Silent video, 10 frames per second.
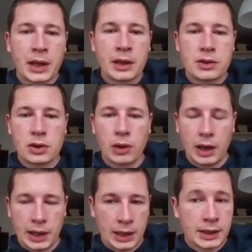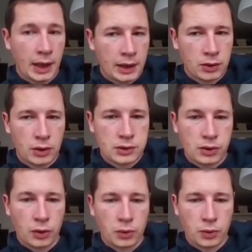So and and
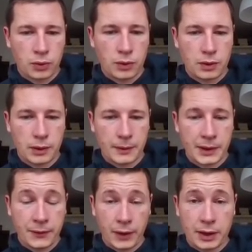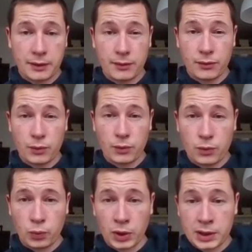also, if I
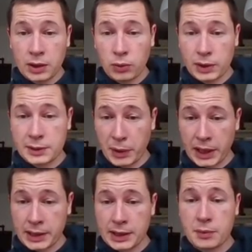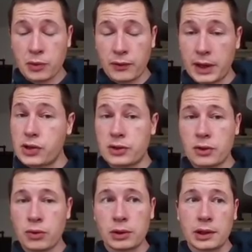wanted to explain this move, I just
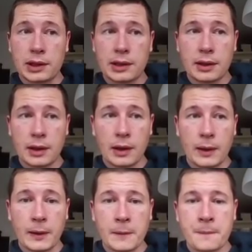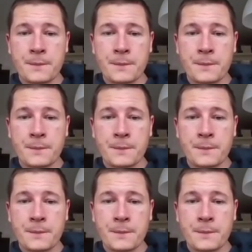couldn't. Uh,